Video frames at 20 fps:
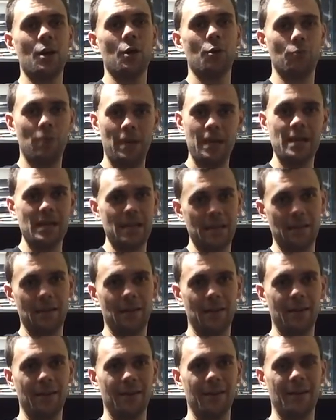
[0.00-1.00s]
raiding
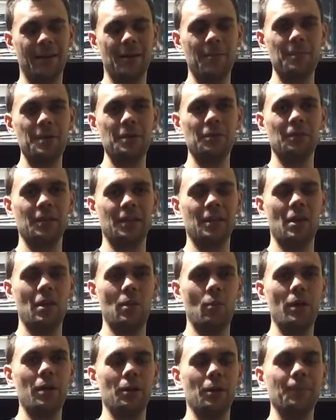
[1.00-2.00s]
a building, I
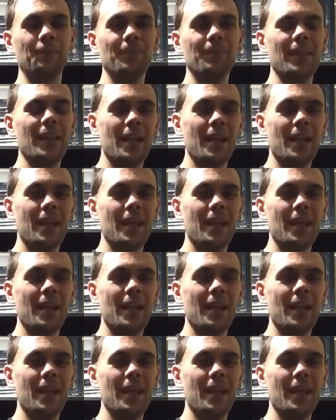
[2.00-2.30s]
will.